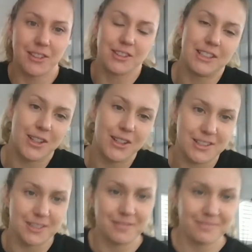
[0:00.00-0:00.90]

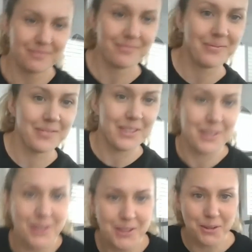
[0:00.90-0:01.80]
Oxytocin.
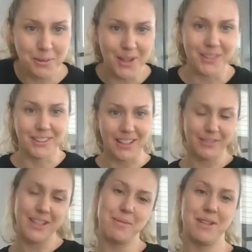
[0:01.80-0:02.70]
Good word. The
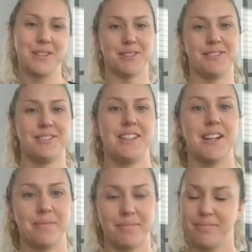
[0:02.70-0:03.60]
love chemical.
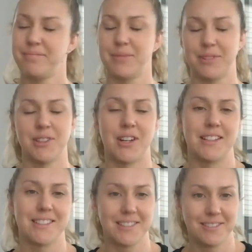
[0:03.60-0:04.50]
Yeah.
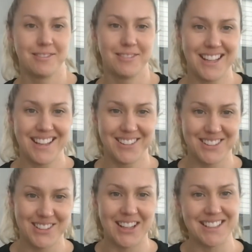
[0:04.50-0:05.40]
Nice. You're a
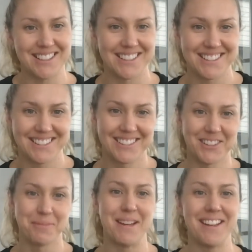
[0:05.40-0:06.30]
scientist.
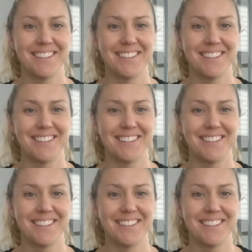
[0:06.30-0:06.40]
Not me.